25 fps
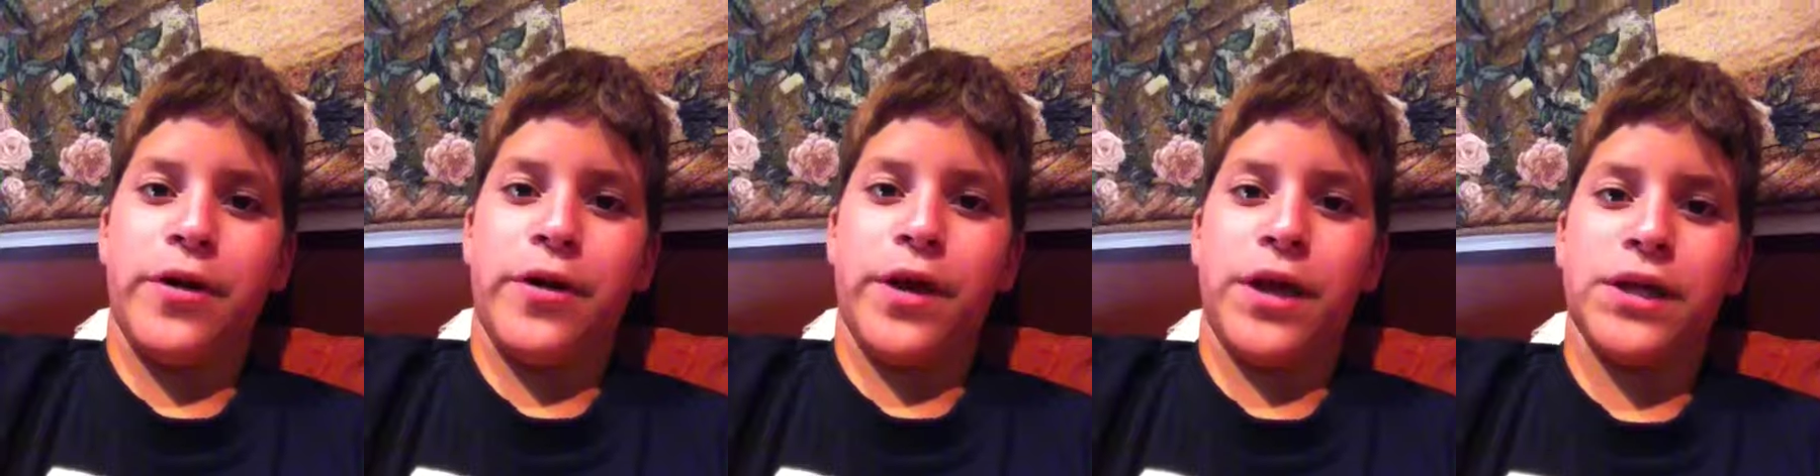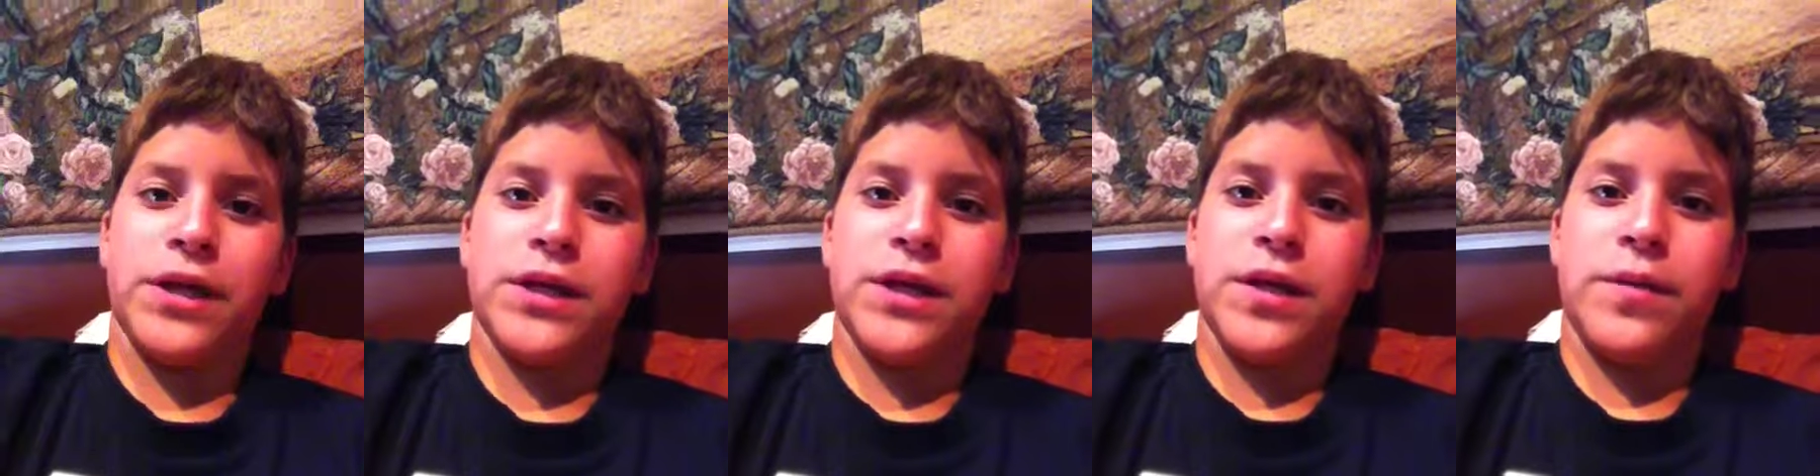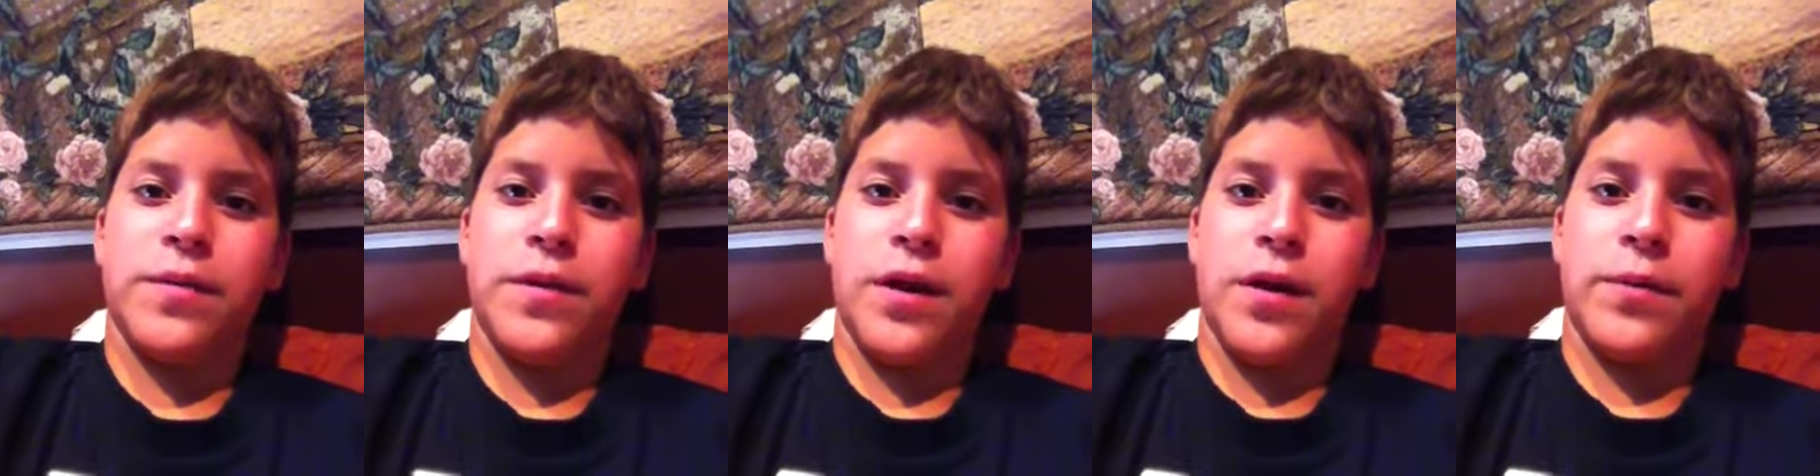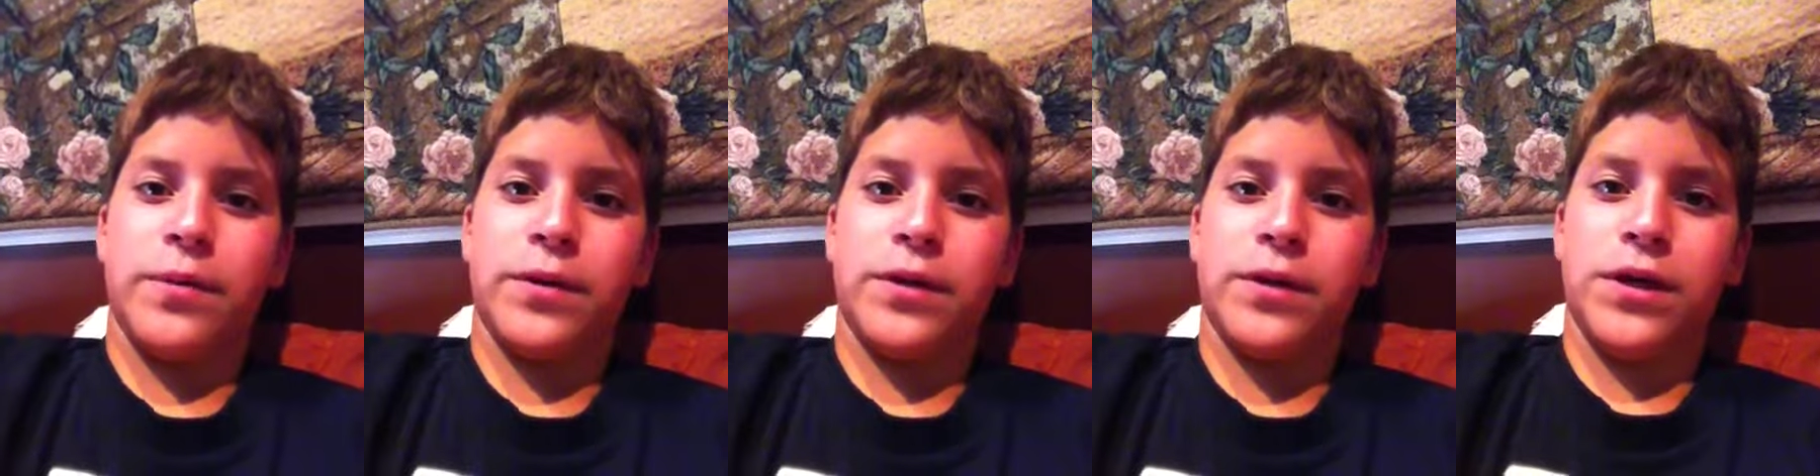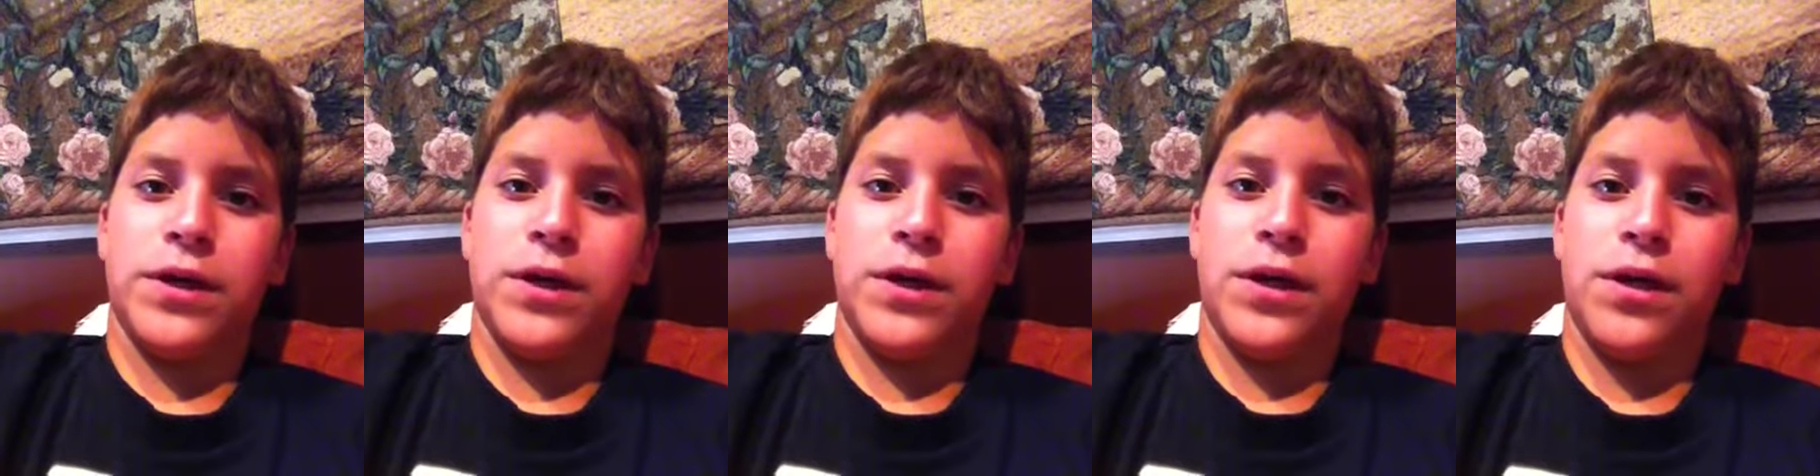that keep
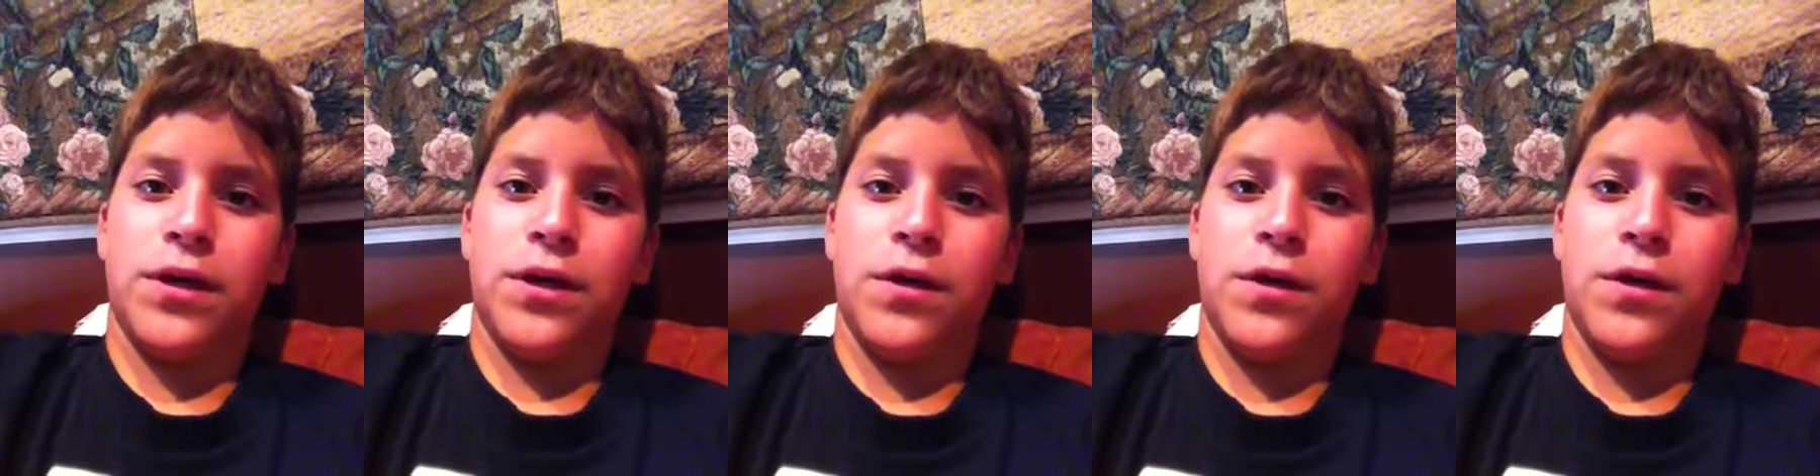commenting and